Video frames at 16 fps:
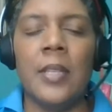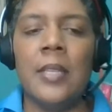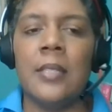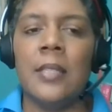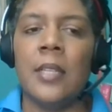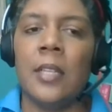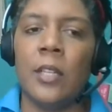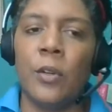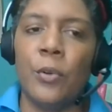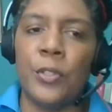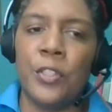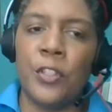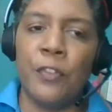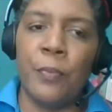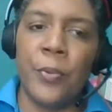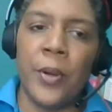Is it a
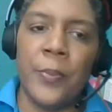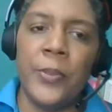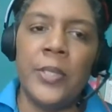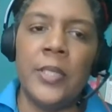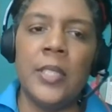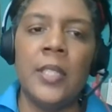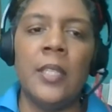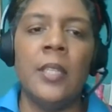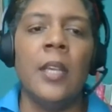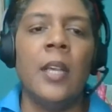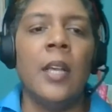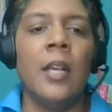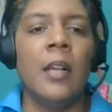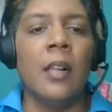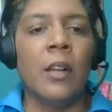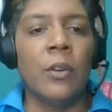loss of property,
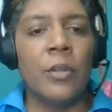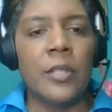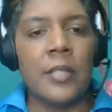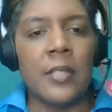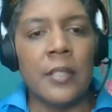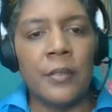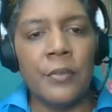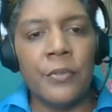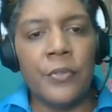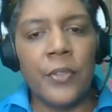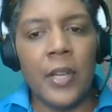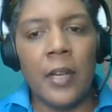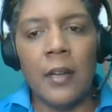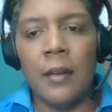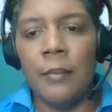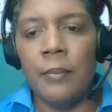a loss of,
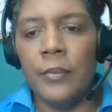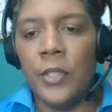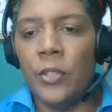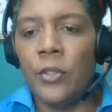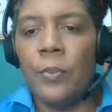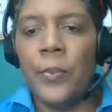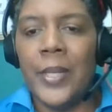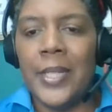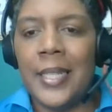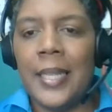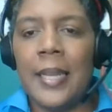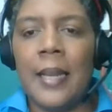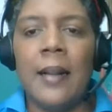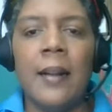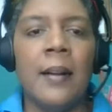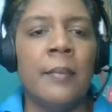bodily
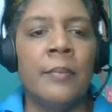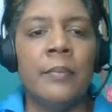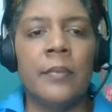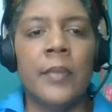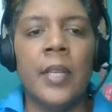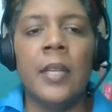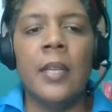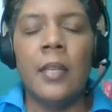harm,